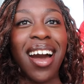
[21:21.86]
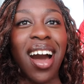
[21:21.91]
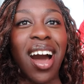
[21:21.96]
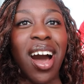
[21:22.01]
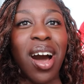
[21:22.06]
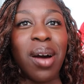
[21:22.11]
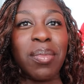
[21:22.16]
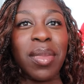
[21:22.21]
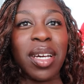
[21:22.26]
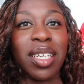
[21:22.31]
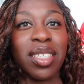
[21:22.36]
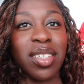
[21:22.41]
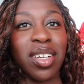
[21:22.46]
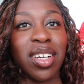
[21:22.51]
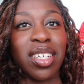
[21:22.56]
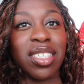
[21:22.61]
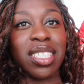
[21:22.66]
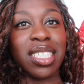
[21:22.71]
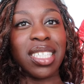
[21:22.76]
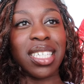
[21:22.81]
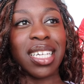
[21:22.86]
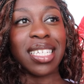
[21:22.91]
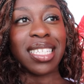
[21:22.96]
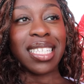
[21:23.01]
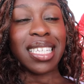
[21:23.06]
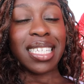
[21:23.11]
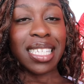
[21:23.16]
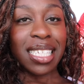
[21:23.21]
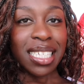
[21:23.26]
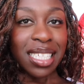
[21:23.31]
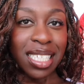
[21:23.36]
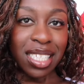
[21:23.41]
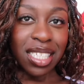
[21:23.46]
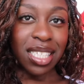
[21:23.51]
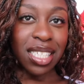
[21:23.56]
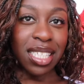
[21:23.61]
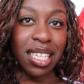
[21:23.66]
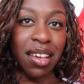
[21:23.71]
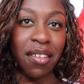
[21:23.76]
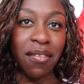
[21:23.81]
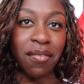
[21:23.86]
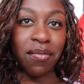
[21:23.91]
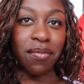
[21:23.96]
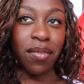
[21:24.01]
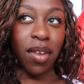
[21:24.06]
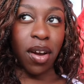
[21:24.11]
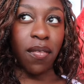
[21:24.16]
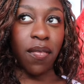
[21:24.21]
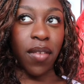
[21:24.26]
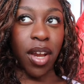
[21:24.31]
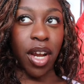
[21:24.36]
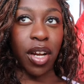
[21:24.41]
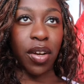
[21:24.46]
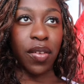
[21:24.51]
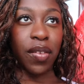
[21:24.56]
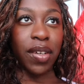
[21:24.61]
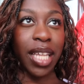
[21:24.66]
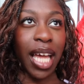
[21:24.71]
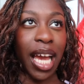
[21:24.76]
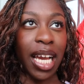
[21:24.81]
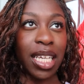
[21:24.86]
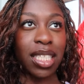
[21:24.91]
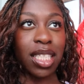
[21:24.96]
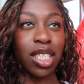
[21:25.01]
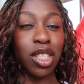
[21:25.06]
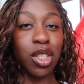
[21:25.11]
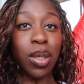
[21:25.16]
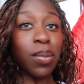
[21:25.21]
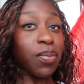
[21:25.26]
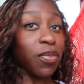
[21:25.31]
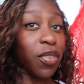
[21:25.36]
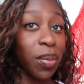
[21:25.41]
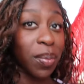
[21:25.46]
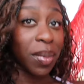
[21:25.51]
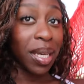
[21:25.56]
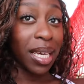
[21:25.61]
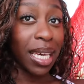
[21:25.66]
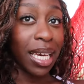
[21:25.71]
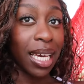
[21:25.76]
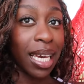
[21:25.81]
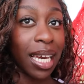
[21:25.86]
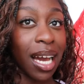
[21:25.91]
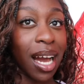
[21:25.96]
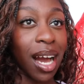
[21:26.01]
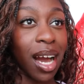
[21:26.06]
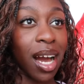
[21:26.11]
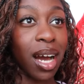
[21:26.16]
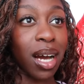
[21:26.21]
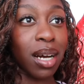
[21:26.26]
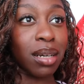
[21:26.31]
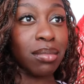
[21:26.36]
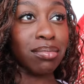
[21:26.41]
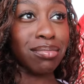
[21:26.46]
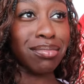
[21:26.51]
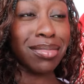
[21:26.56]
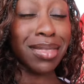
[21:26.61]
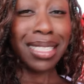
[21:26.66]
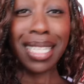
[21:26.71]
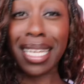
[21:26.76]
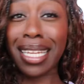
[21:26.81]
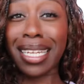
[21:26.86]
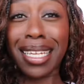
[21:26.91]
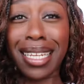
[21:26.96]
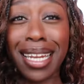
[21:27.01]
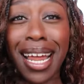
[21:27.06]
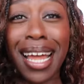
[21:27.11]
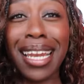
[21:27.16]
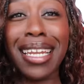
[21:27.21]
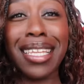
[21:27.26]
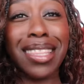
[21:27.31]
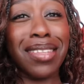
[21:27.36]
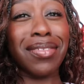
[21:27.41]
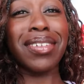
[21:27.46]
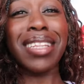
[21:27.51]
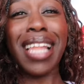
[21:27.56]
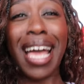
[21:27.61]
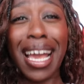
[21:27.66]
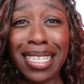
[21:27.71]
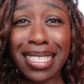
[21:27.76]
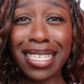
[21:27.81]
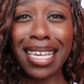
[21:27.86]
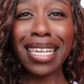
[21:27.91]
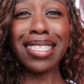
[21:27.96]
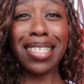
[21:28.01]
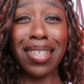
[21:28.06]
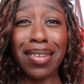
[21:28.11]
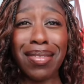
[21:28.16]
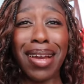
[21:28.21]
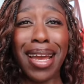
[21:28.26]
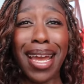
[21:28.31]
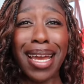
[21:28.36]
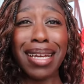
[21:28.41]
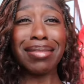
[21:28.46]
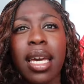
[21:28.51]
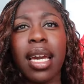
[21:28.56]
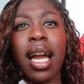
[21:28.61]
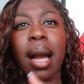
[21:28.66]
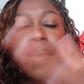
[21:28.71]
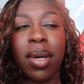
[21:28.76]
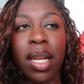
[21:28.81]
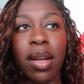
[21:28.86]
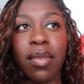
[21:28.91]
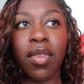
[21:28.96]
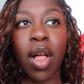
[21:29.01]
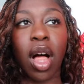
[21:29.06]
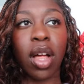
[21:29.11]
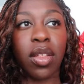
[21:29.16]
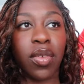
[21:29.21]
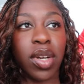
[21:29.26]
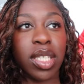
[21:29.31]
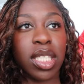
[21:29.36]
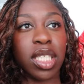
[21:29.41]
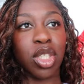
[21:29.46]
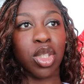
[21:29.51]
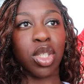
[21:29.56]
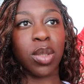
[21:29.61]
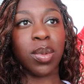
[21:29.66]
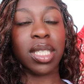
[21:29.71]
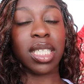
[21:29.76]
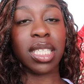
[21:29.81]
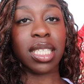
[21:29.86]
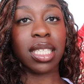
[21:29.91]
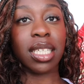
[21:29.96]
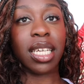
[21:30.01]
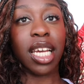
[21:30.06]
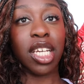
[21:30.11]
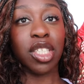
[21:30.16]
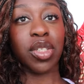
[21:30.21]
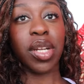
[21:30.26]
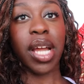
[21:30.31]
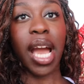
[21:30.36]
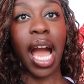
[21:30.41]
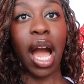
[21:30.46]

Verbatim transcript: um, excursions because this is a very relaxing trip for me because um, I need I need the relaxation, okay? Like I'm gonna blow the rest of this trip. Just, yesterday